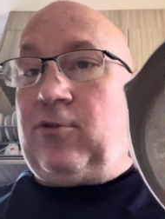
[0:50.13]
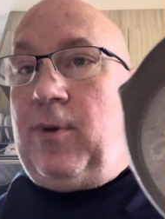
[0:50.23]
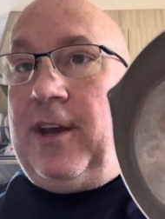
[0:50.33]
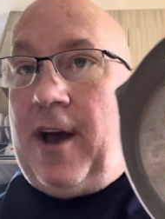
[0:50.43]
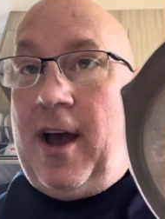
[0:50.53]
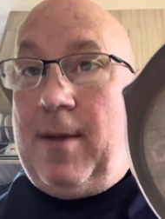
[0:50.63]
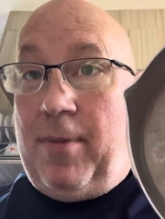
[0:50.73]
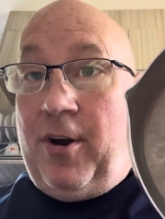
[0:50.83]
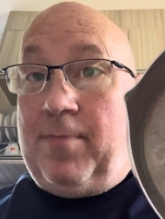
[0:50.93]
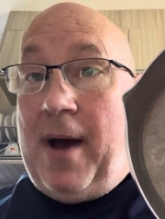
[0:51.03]
week, I
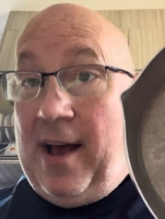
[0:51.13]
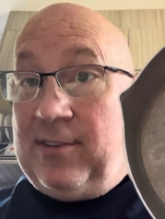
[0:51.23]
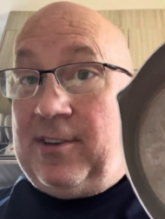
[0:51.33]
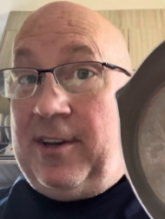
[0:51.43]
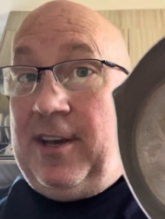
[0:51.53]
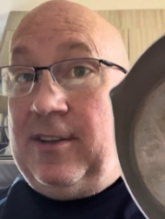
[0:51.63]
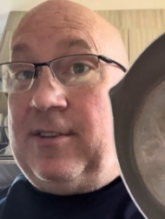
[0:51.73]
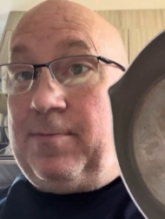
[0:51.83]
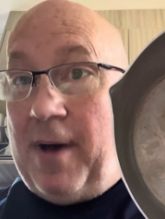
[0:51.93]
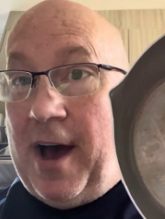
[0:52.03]
burned pasta in
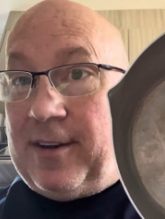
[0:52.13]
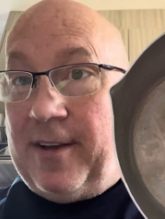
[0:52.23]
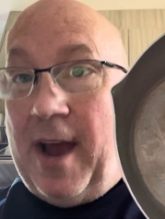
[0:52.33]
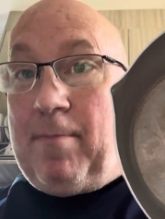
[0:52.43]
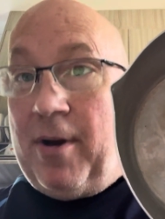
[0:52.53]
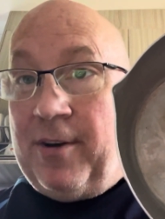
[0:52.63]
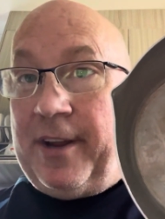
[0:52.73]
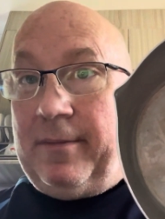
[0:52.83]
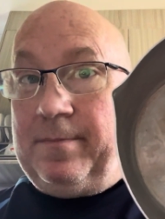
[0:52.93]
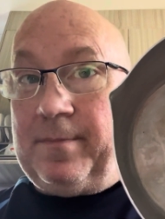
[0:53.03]
this pot. I burned it.